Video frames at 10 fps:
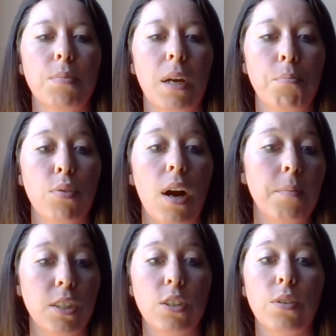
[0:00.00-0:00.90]
but I
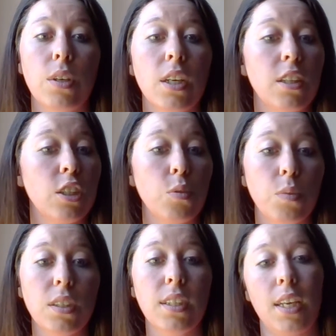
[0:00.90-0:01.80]
promise you that you
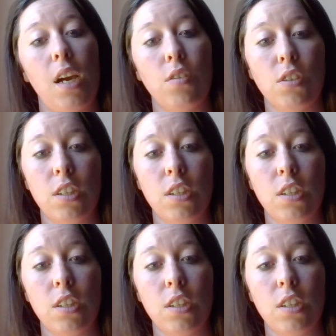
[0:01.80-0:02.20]
will encounter